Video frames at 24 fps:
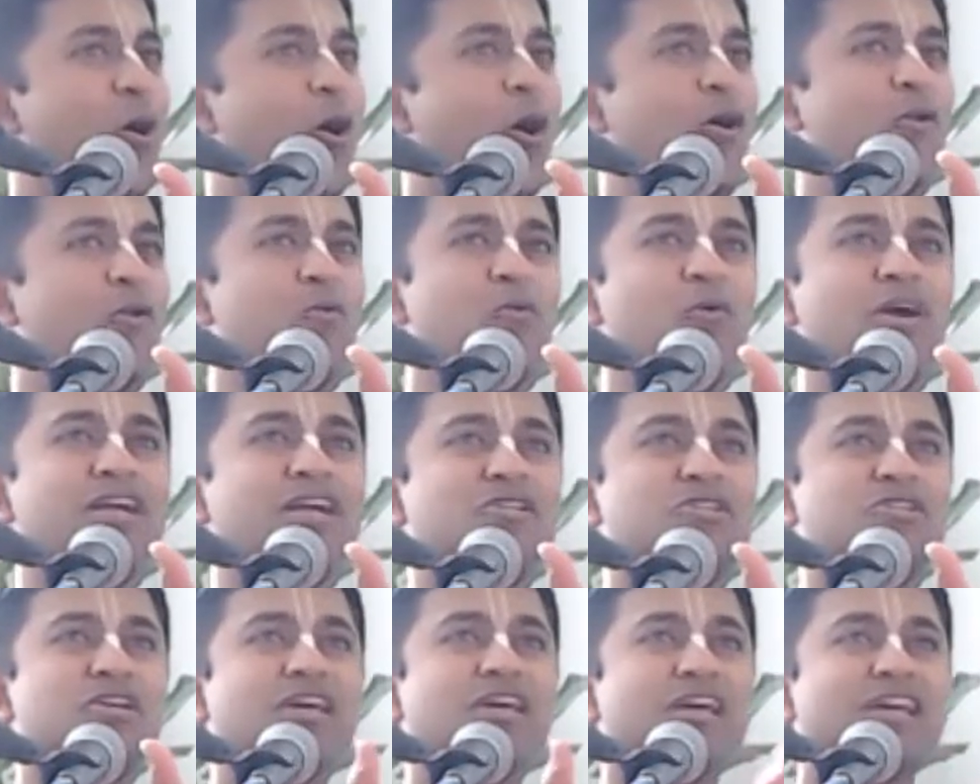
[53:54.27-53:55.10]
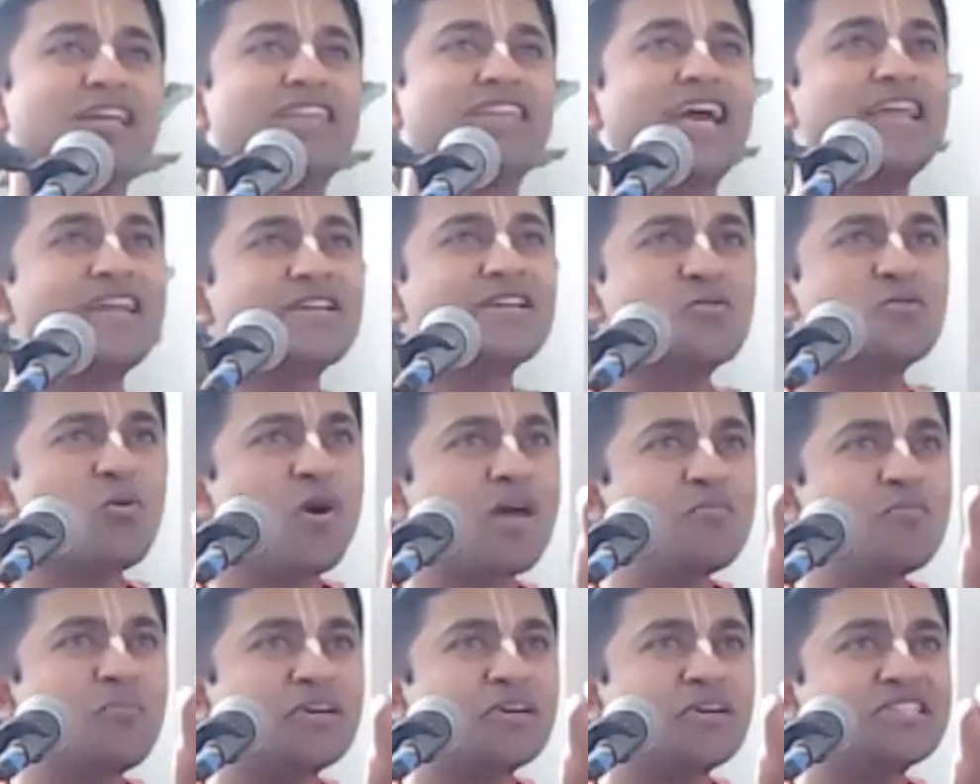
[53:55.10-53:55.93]
on which there is
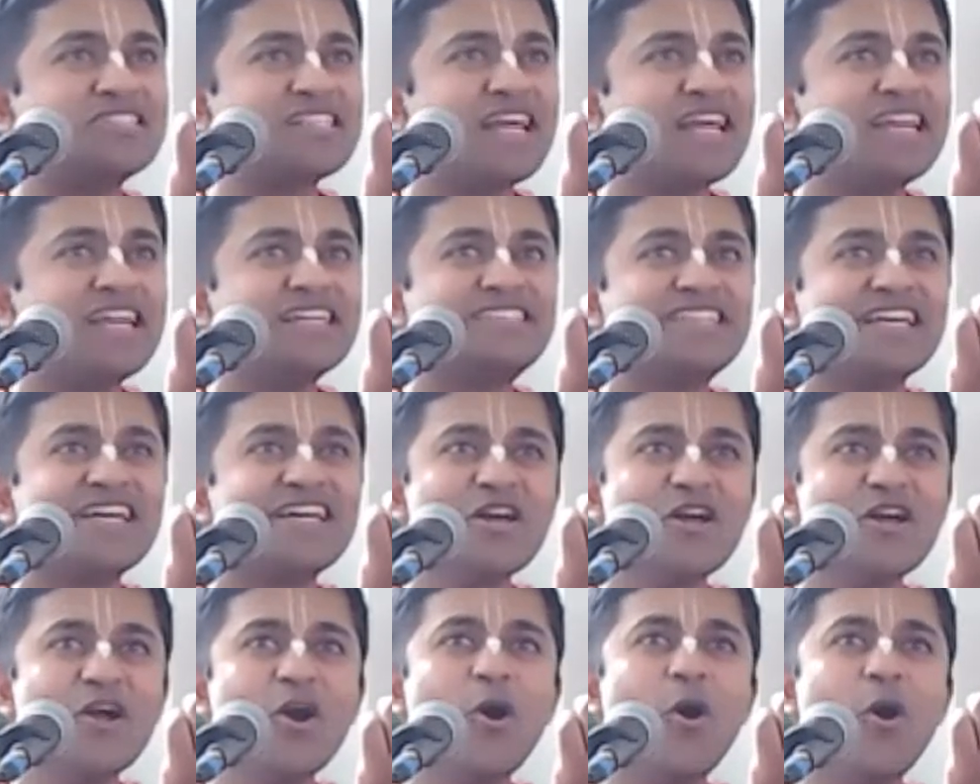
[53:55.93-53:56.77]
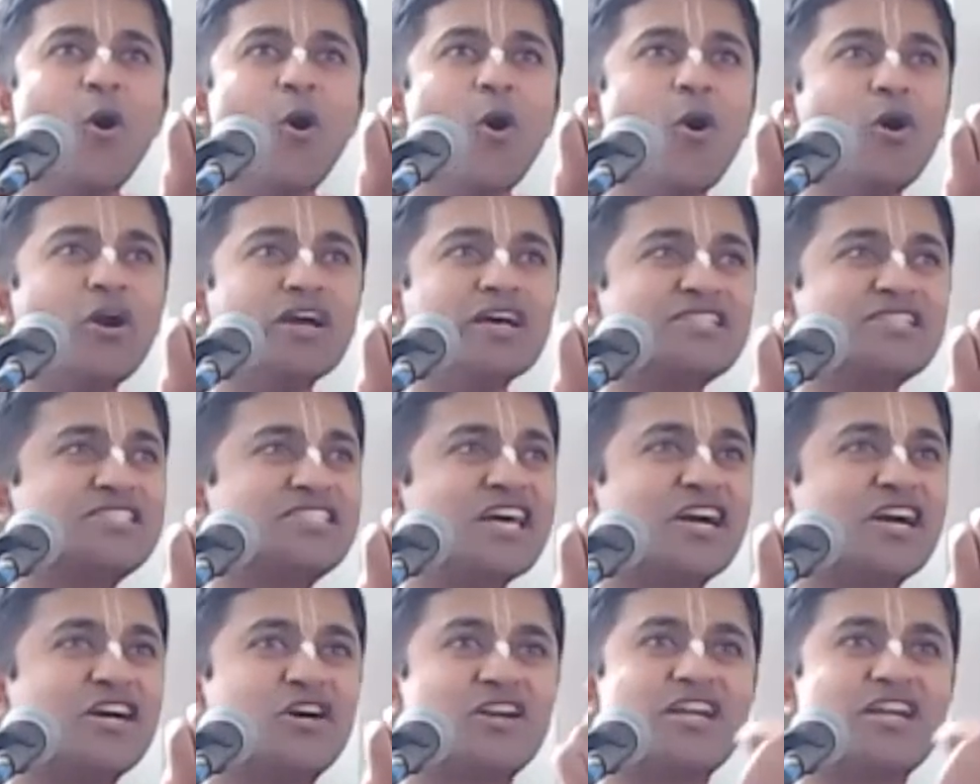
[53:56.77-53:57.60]
one personality who
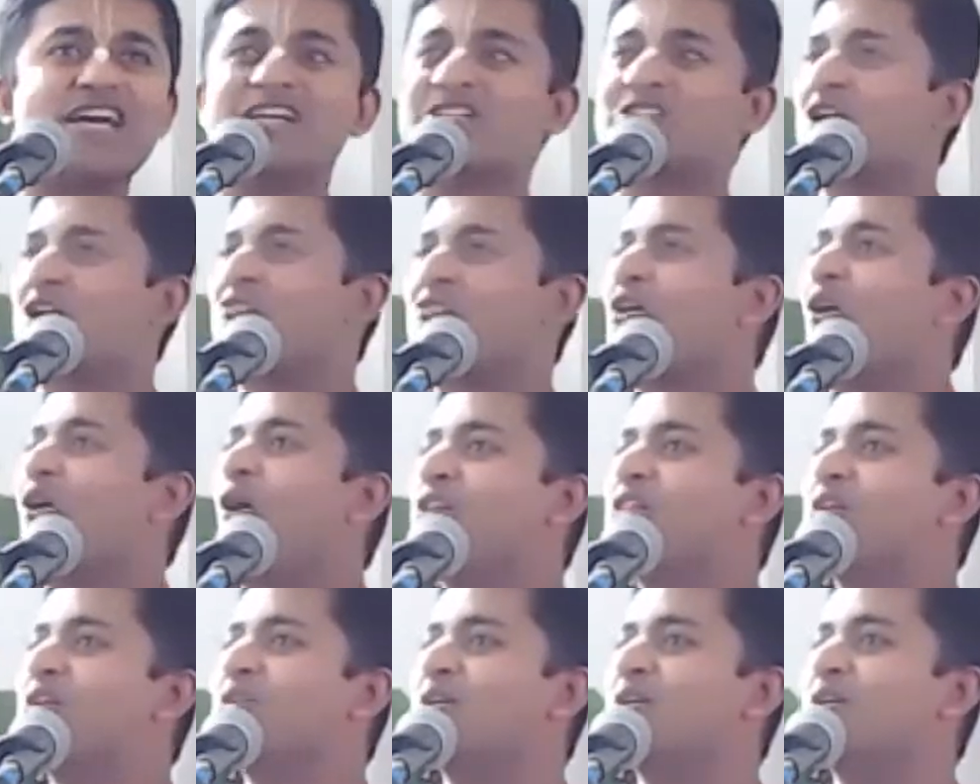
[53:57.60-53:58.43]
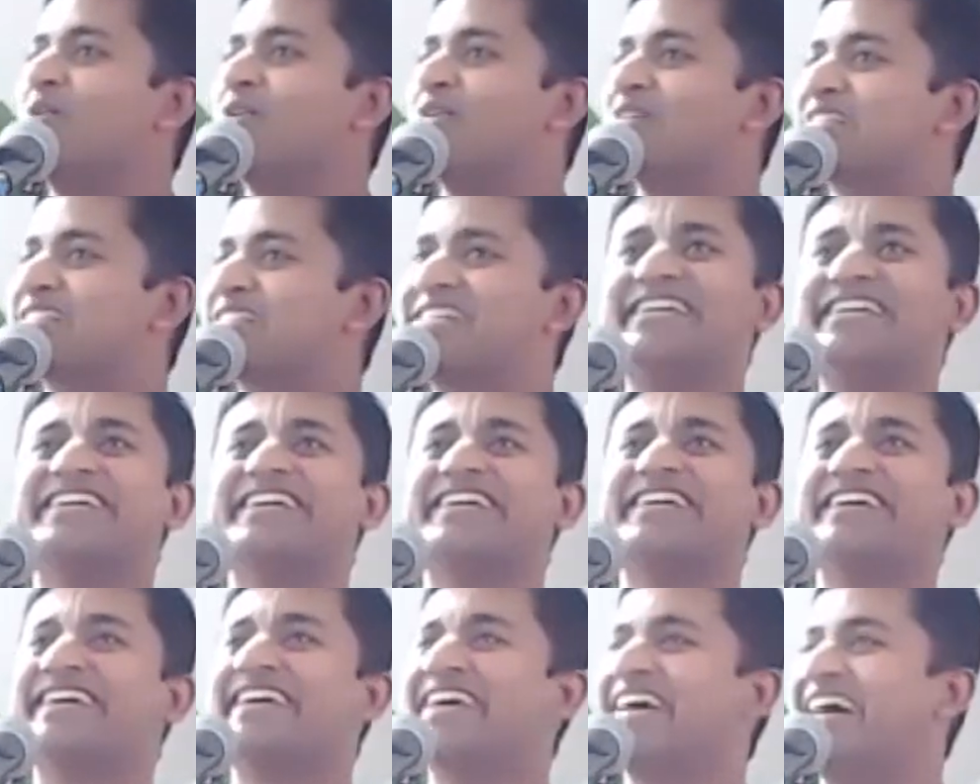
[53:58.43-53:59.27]
is the creator of the whole universe.
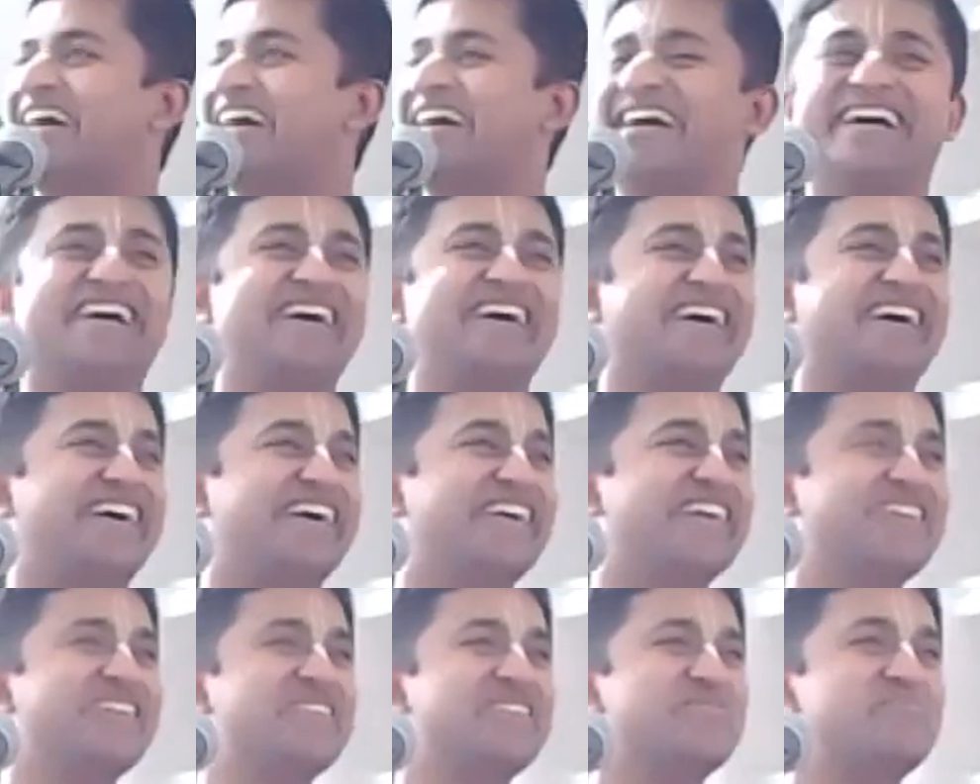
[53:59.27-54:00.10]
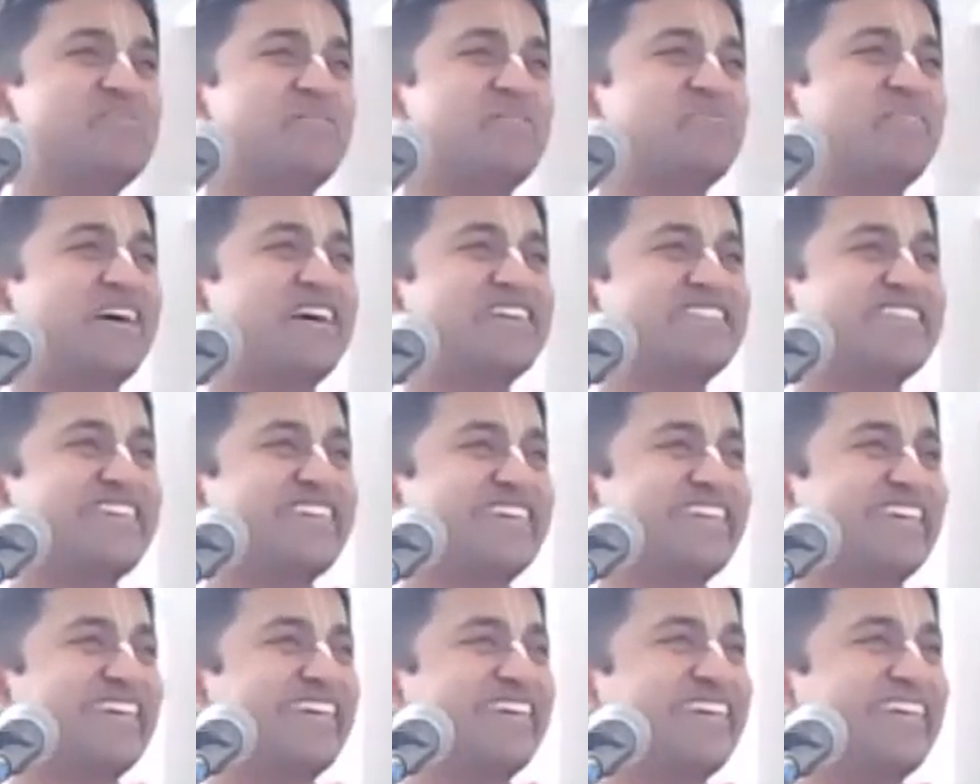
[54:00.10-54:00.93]

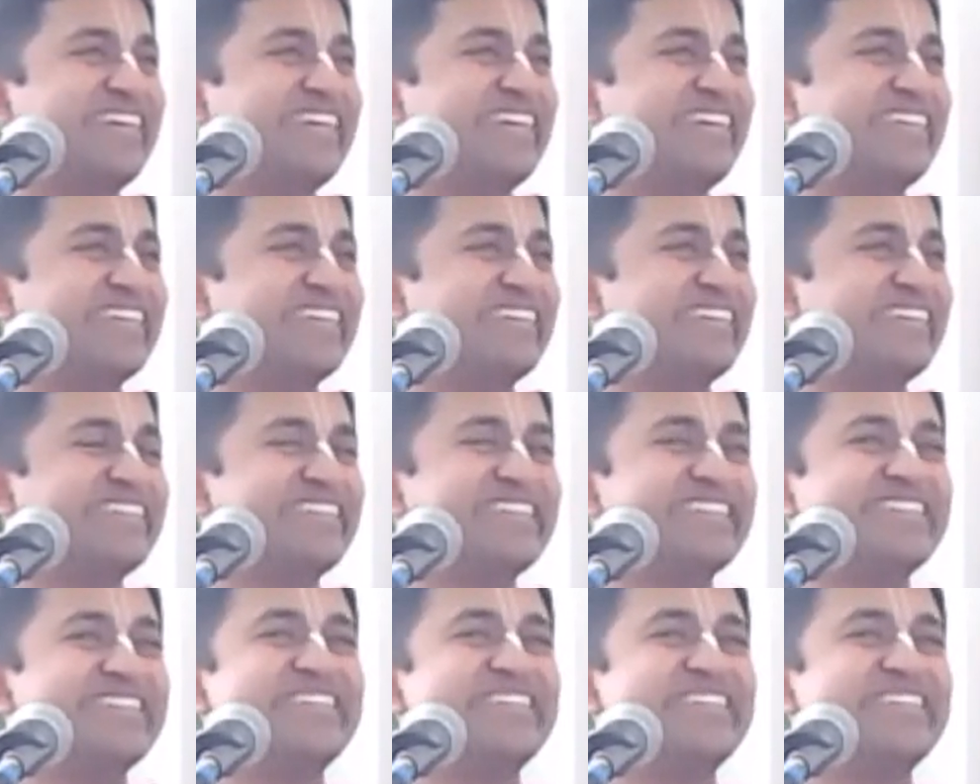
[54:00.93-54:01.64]
Brahmaji ki.